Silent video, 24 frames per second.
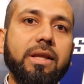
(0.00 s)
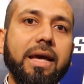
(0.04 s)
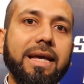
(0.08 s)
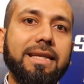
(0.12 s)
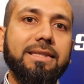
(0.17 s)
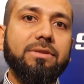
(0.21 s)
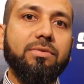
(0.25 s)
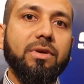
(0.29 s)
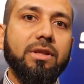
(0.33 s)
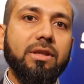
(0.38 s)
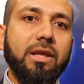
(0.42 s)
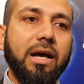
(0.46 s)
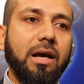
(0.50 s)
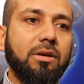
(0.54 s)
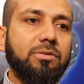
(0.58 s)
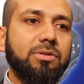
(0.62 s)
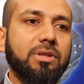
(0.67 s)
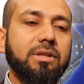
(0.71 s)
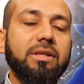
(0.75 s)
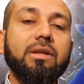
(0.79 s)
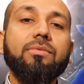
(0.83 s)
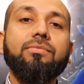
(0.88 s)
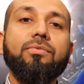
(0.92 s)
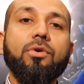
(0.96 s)
the
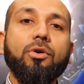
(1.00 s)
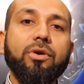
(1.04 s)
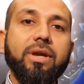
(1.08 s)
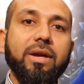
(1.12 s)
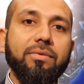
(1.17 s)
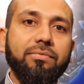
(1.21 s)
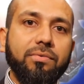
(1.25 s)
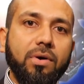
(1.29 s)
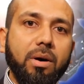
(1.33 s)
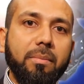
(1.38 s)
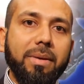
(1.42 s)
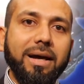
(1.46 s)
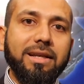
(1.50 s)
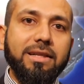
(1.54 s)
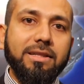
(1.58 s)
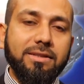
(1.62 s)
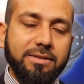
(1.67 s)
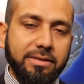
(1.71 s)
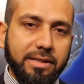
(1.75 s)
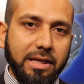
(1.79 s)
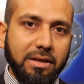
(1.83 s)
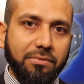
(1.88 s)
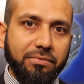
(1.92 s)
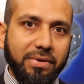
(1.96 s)
X1000, the 4K format
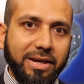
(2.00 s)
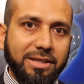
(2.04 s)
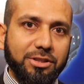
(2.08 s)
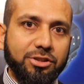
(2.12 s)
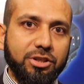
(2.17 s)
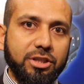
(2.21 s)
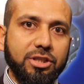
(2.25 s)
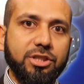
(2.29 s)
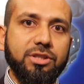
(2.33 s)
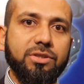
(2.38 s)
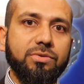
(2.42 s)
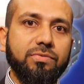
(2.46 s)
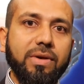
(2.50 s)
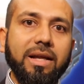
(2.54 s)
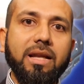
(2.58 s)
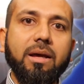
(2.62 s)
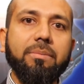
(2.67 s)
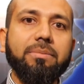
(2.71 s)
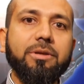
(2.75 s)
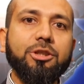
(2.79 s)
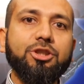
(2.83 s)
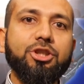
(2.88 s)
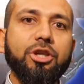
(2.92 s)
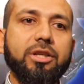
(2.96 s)
itself as such is well
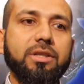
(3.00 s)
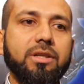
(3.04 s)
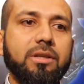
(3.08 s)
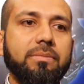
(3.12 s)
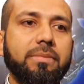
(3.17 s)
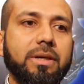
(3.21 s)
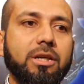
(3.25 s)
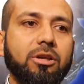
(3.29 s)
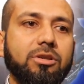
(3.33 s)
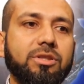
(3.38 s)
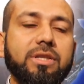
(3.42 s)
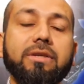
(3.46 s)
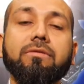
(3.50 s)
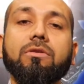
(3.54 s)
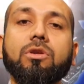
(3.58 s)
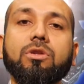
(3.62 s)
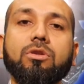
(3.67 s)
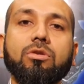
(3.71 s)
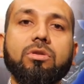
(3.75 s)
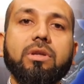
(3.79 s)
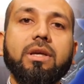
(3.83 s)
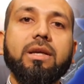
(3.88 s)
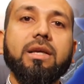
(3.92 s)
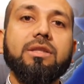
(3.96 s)
appreciated because even
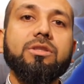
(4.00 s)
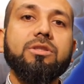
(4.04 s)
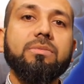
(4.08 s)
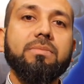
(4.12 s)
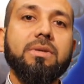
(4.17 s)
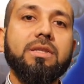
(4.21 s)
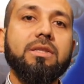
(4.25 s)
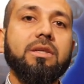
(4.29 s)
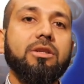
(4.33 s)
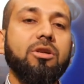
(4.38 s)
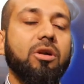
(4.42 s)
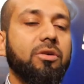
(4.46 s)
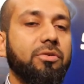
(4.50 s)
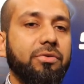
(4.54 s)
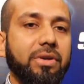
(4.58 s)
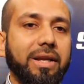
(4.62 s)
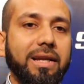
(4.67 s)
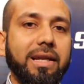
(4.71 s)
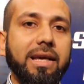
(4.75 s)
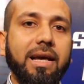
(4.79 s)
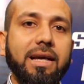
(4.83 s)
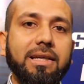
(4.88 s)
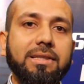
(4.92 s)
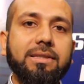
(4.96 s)
though the consumers are not
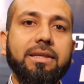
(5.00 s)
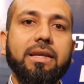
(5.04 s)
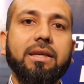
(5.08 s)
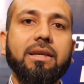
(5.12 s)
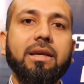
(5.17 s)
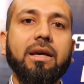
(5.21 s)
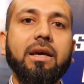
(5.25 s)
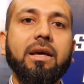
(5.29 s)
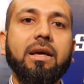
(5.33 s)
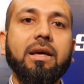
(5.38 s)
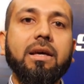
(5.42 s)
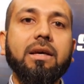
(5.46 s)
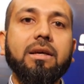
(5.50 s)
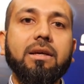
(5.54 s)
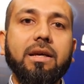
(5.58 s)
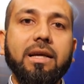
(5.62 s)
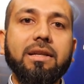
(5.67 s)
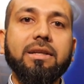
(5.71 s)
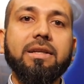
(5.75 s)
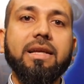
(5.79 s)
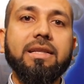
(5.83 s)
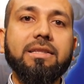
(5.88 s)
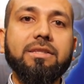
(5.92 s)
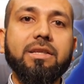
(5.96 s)
really asking
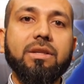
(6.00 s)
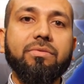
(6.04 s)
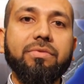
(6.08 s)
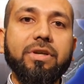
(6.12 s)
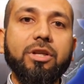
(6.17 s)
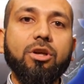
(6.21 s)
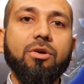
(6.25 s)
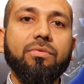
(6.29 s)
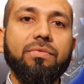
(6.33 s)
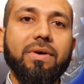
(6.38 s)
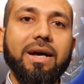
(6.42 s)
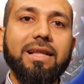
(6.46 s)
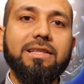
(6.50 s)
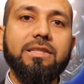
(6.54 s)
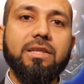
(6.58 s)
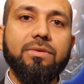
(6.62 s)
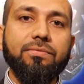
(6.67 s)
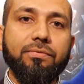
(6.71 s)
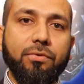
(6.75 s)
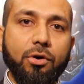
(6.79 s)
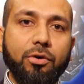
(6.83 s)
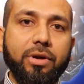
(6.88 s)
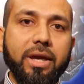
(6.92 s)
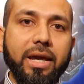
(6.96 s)
contents and video files in
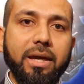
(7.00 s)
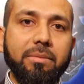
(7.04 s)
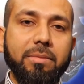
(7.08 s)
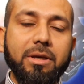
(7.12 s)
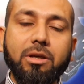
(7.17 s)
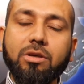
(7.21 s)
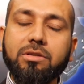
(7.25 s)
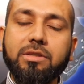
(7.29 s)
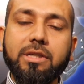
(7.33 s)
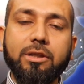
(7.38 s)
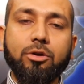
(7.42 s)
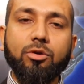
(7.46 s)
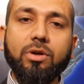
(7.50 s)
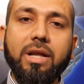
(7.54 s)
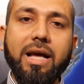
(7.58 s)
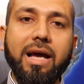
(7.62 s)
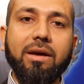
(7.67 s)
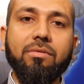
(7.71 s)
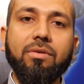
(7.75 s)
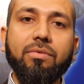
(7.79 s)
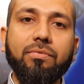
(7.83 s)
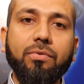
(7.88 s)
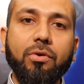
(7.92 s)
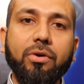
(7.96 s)
4K because they don't
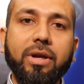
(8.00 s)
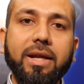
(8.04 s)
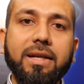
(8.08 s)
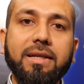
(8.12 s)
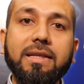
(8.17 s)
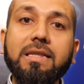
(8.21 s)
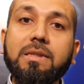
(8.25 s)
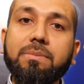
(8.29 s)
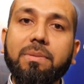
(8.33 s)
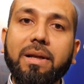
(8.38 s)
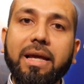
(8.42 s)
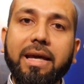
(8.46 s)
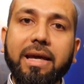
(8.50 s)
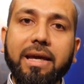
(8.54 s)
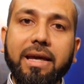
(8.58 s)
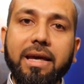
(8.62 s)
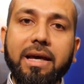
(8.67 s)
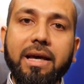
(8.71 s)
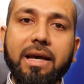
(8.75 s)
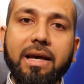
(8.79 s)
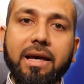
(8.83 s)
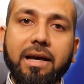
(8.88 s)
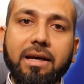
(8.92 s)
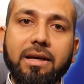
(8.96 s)
have a 4K display,
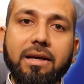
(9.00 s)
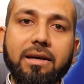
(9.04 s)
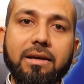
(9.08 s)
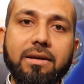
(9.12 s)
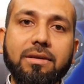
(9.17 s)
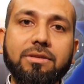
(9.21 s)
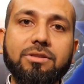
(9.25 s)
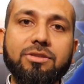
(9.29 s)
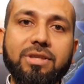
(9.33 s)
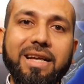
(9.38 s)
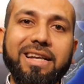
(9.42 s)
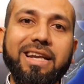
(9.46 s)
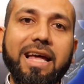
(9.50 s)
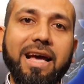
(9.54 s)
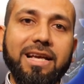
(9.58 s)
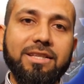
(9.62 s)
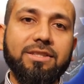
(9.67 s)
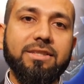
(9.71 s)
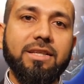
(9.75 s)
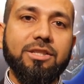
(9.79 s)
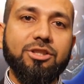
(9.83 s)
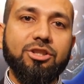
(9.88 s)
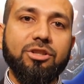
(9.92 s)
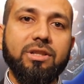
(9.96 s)
uh, set
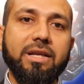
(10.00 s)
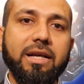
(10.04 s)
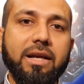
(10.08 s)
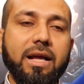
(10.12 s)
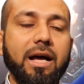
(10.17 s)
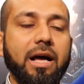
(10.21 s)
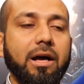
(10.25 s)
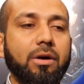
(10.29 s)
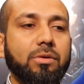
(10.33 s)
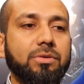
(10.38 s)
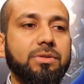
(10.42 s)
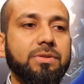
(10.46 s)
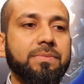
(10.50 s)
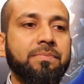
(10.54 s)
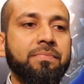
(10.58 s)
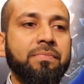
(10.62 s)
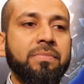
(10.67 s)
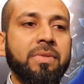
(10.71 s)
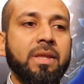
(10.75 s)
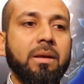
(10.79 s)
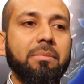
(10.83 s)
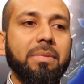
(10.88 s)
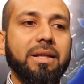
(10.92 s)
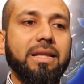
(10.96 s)
as such in their house.
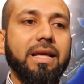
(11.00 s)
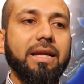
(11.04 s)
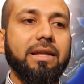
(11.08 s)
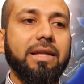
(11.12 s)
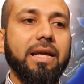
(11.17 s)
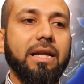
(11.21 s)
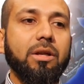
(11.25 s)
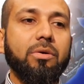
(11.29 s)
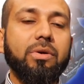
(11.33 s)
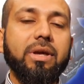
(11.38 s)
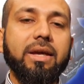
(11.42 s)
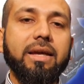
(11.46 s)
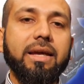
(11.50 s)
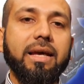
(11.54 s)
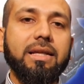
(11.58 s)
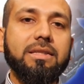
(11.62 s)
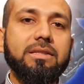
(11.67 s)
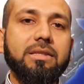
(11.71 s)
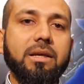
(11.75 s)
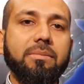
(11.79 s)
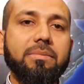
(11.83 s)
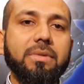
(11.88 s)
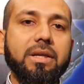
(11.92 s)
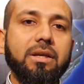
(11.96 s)
But then they're looking
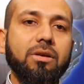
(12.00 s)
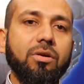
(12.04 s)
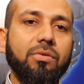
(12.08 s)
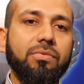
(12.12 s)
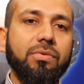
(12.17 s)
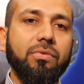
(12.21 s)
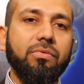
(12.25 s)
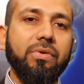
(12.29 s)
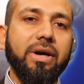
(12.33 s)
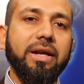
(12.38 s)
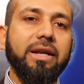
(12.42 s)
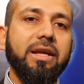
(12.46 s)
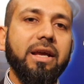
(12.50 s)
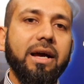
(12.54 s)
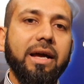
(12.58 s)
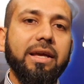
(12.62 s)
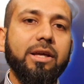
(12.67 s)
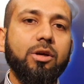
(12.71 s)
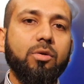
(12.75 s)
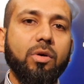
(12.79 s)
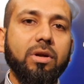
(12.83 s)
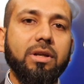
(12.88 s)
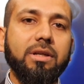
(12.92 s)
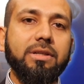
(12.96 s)
at something of very
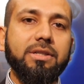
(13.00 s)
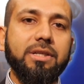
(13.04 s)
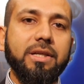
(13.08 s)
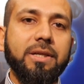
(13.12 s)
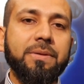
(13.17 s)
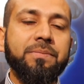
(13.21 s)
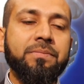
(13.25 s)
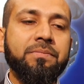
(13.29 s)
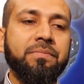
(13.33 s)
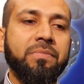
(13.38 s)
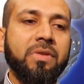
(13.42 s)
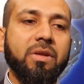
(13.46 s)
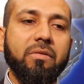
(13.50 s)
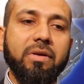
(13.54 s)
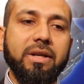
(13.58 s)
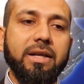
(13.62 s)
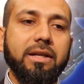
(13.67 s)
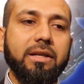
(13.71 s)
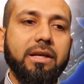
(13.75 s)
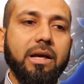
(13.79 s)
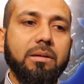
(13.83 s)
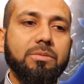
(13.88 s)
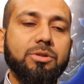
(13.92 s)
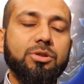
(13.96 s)
high quality when
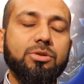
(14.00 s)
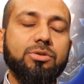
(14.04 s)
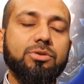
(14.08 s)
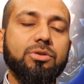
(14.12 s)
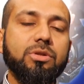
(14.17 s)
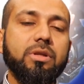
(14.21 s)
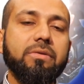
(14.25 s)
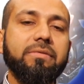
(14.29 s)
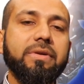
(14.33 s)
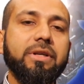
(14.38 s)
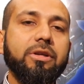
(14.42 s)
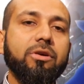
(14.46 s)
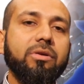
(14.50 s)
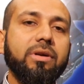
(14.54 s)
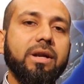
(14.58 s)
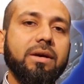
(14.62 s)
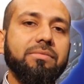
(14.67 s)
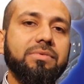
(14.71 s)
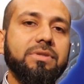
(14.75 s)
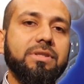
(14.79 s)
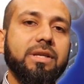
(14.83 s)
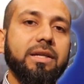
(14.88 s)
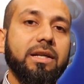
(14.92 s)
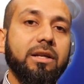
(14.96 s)
it comes to, so the
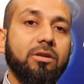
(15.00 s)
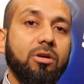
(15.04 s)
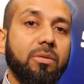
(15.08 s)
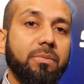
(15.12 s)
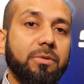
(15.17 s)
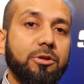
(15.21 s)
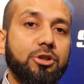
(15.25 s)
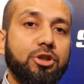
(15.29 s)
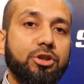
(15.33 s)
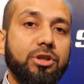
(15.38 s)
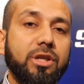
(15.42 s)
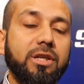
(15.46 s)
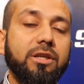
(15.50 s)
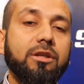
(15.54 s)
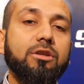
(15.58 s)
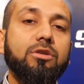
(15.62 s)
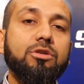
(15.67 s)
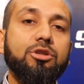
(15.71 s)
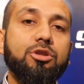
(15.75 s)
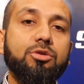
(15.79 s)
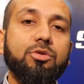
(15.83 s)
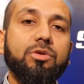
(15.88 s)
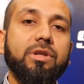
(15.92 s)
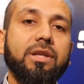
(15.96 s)
videographers get an opportunity
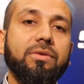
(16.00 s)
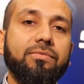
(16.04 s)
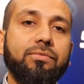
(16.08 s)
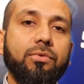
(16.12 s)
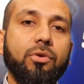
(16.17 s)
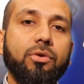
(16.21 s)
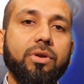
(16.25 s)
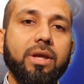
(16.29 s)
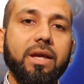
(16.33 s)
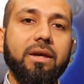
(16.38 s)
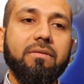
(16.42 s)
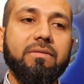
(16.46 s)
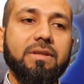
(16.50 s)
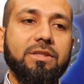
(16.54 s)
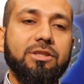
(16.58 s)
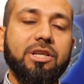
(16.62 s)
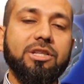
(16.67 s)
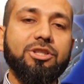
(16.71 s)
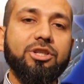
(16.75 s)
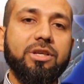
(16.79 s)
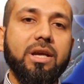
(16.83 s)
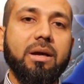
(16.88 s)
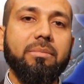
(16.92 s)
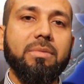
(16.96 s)
to shoot in 4K with
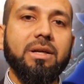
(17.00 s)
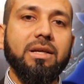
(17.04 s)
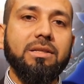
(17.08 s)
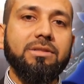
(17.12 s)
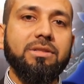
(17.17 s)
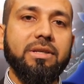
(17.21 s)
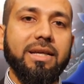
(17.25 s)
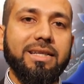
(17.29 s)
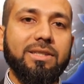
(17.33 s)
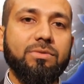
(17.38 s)
such cameras, the